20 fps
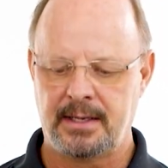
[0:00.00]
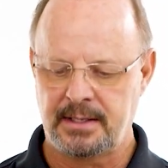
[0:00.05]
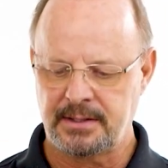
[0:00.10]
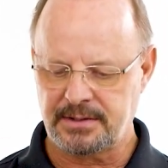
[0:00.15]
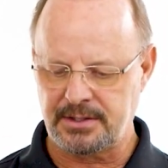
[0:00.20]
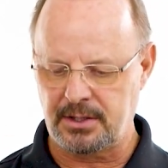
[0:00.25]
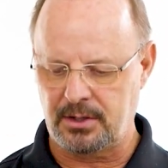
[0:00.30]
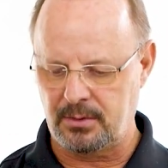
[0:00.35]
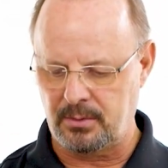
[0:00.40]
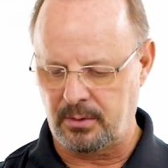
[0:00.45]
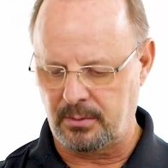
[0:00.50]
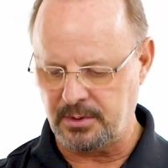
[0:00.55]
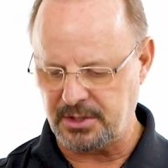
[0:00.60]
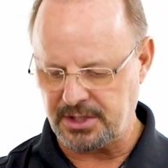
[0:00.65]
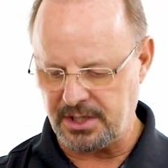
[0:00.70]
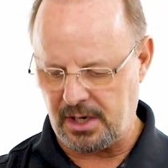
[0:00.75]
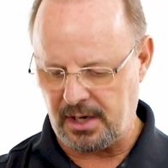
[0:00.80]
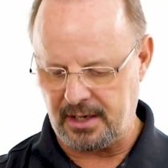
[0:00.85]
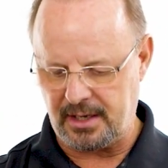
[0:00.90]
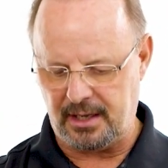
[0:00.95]
So when we're
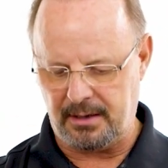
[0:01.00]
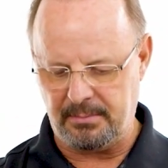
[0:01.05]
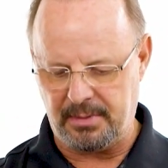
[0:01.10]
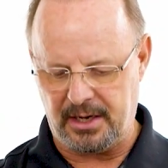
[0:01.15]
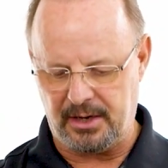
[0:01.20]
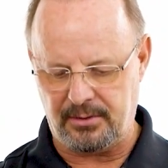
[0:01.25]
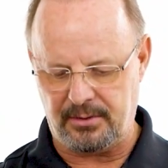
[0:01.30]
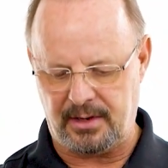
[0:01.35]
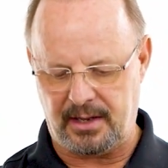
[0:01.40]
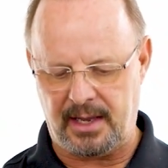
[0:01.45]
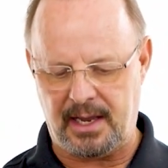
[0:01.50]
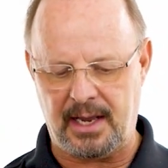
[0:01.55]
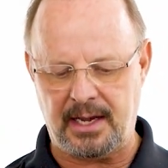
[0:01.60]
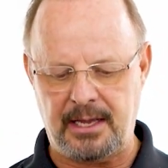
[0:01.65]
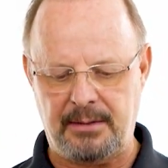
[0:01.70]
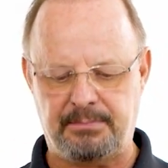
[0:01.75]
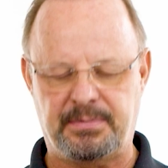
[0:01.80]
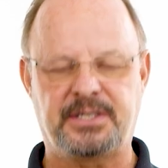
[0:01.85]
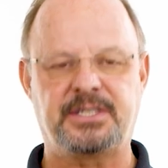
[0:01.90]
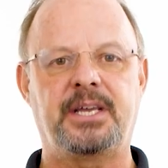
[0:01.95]
talking about
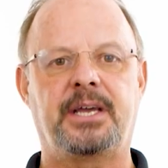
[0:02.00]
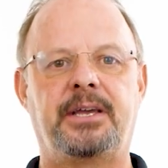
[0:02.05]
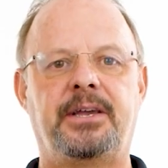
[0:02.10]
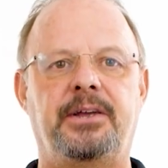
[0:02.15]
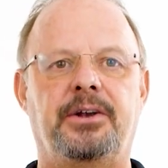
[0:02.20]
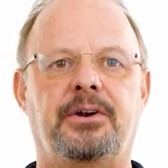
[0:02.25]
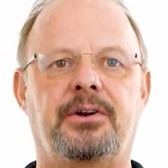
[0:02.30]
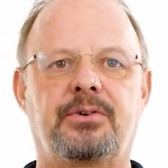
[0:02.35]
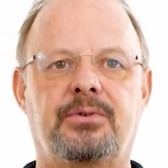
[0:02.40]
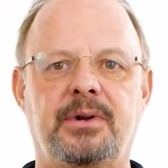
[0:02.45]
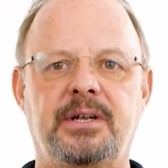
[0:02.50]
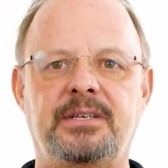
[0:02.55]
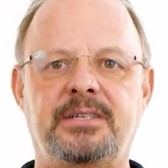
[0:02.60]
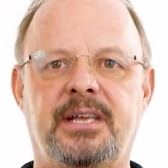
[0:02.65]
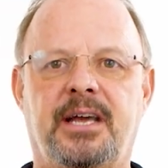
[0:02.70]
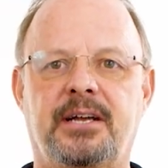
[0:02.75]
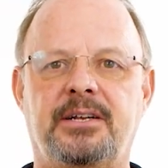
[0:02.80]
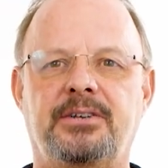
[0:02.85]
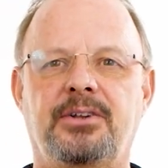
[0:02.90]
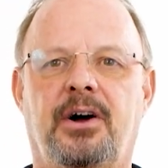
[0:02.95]
any particular grid
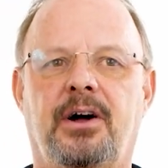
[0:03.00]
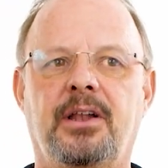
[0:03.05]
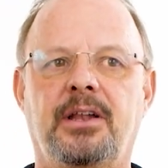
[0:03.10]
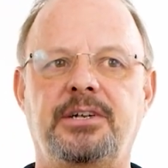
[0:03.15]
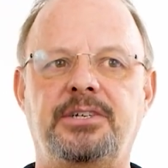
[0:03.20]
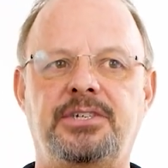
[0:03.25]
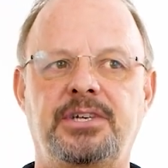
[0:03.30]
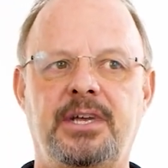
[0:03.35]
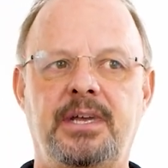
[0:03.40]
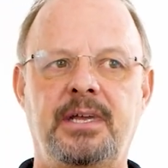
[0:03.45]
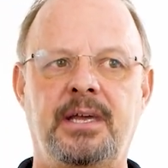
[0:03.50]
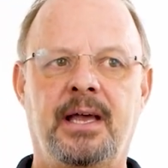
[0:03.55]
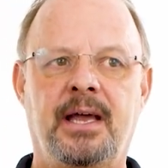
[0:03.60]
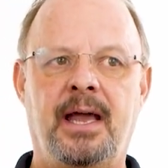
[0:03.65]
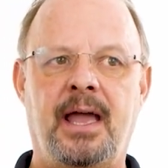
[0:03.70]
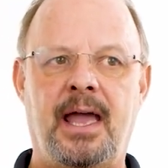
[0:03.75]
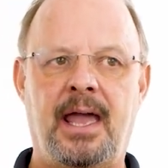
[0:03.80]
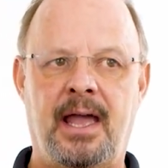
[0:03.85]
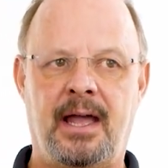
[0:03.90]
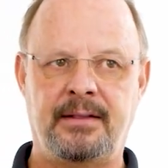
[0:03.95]
technology
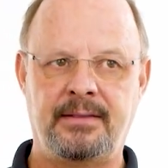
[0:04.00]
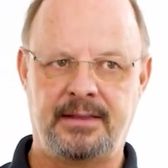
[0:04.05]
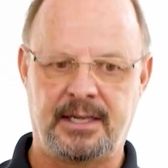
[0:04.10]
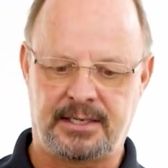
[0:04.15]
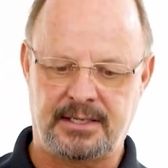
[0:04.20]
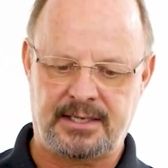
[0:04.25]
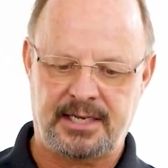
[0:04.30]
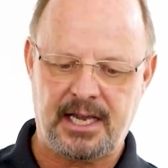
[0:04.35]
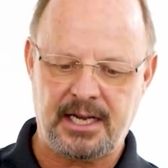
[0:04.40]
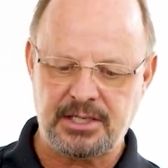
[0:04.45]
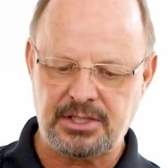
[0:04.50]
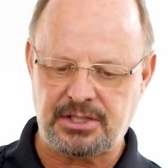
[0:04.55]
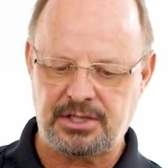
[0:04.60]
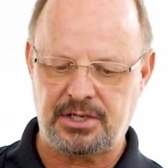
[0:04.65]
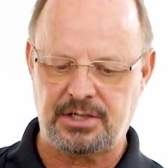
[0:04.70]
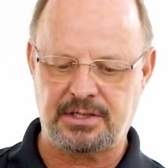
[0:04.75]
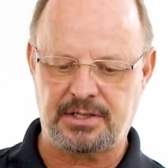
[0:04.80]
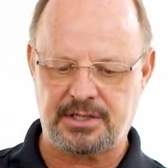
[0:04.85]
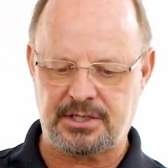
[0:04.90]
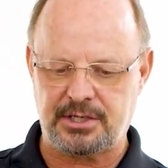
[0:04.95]
and the
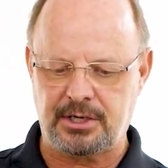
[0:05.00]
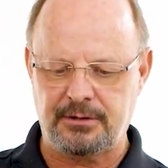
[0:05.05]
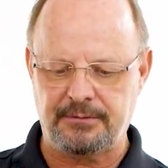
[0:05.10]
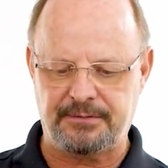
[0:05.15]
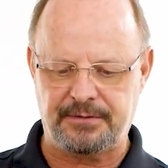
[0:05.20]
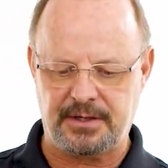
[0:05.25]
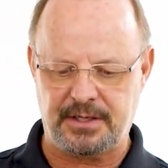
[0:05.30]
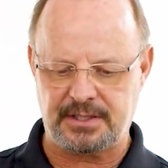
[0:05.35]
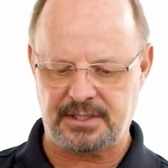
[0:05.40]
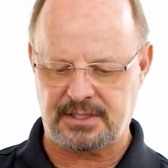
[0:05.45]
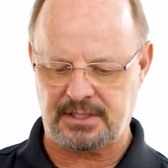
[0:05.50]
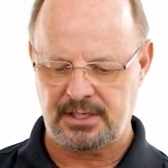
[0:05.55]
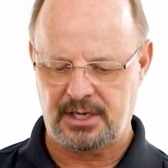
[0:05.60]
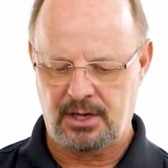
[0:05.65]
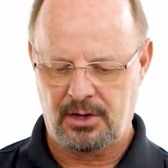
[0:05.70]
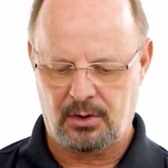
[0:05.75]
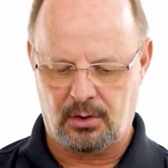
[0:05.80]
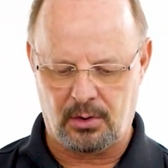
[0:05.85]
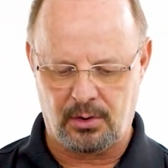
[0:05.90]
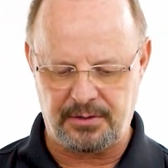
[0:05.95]
textured surface
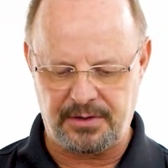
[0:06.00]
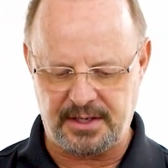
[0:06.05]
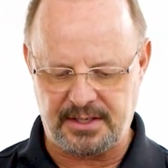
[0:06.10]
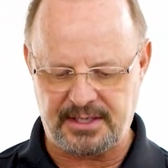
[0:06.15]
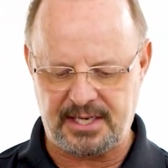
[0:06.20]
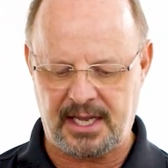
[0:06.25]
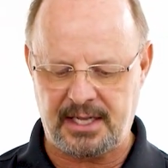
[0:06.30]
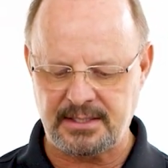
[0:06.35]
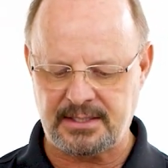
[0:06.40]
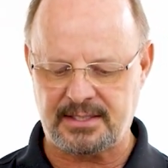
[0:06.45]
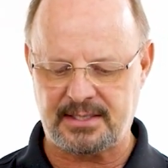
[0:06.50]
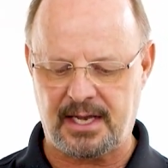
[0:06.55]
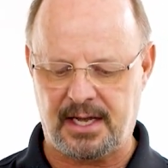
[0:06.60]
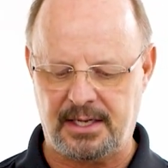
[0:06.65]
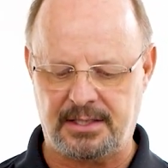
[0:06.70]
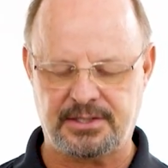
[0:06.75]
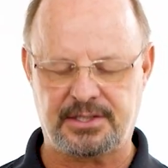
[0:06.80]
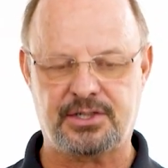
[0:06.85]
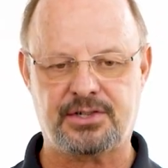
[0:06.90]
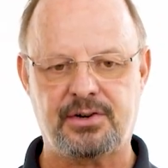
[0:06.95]
or the
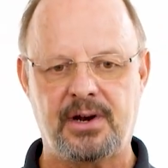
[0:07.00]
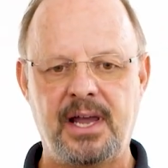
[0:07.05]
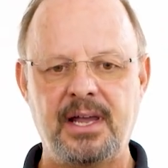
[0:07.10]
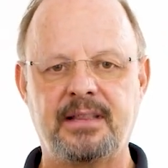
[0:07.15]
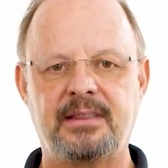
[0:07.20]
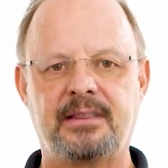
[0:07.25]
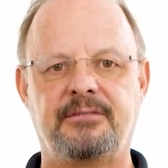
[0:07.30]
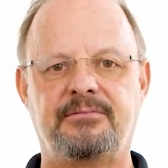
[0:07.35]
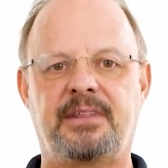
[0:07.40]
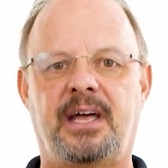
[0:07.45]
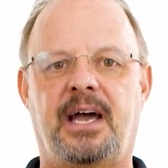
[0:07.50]
tensile strength of